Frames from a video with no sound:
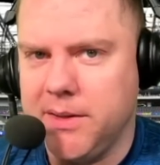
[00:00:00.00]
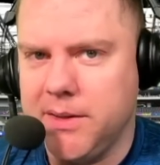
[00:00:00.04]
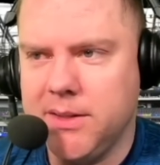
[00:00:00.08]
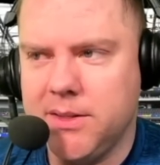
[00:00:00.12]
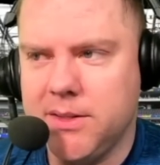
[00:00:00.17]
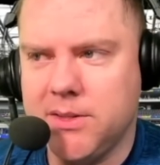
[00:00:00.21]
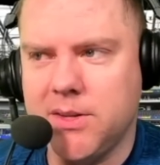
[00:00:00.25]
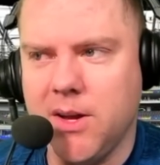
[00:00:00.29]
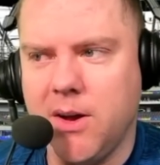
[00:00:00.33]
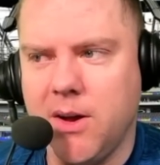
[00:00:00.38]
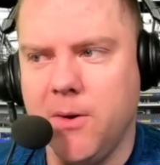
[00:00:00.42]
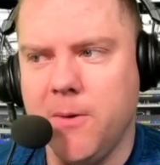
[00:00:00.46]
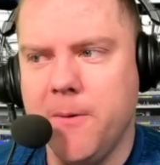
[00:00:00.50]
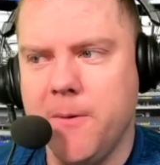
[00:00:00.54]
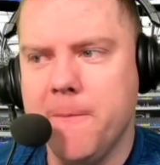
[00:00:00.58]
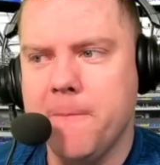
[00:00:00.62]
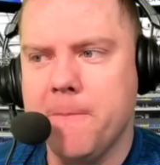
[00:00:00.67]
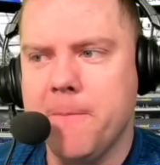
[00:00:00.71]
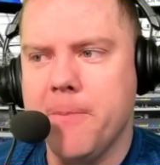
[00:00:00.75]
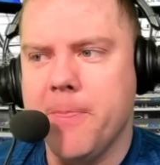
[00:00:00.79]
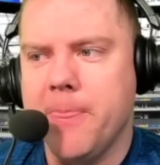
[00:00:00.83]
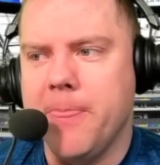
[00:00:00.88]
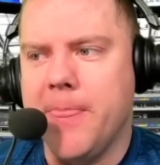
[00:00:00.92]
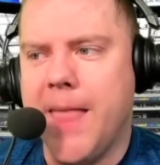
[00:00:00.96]
So
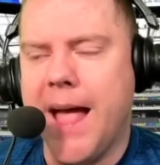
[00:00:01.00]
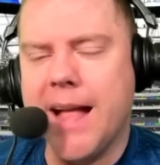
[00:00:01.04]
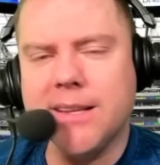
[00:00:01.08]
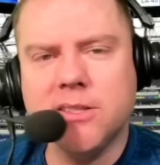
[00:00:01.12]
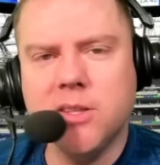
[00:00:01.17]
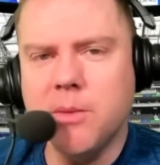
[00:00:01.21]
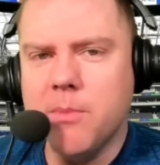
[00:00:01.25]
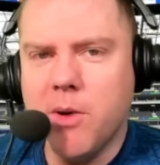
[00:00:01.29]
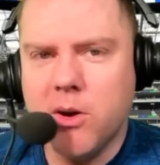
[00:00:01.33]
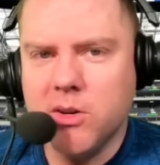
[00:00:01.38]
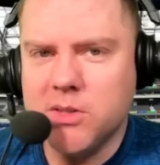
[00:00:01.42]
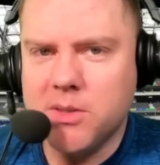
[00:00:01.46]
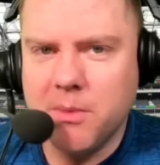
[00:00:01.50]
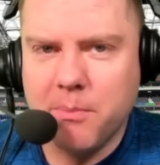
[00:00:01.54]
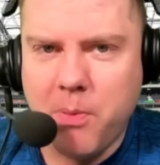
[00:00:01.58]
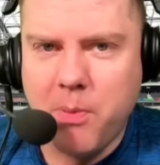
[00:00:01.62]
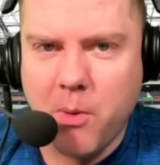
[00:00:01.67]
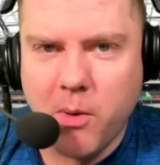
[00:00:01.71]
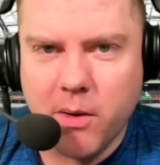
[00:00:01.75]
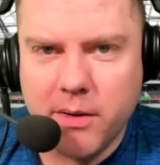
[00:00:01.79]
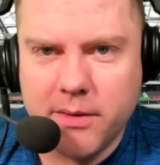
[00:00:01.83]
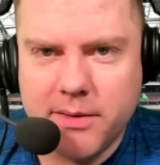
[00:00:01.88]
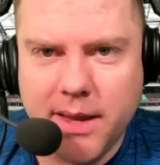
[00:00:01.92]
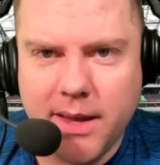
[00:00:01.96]
that's the most
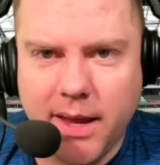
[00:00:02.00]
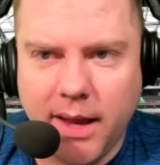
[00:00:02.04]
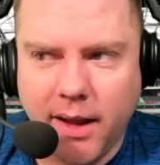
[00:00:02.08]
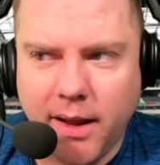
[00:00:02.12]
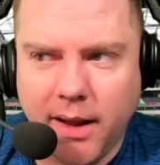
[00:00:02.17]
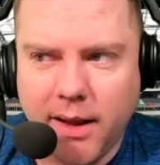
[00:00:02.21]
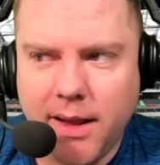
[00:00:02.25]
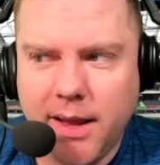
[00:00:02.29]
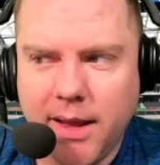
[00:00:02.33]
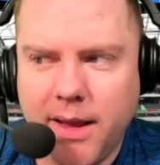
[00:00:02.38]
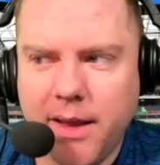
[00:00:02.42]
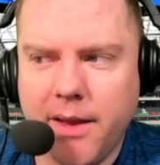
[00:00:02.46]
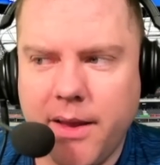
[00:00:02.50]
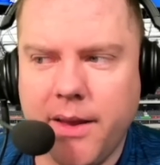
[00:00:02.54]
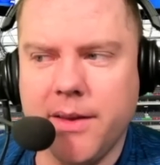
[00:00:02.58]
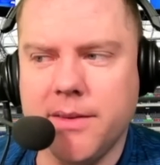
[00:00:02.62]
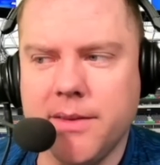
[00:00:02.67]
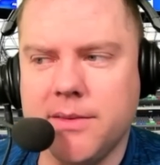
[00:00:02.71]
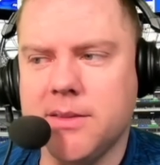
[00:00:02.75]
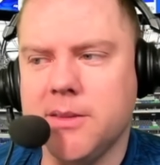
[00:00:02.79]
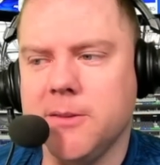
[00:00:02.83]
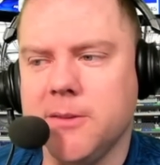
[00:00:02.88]
important thing is,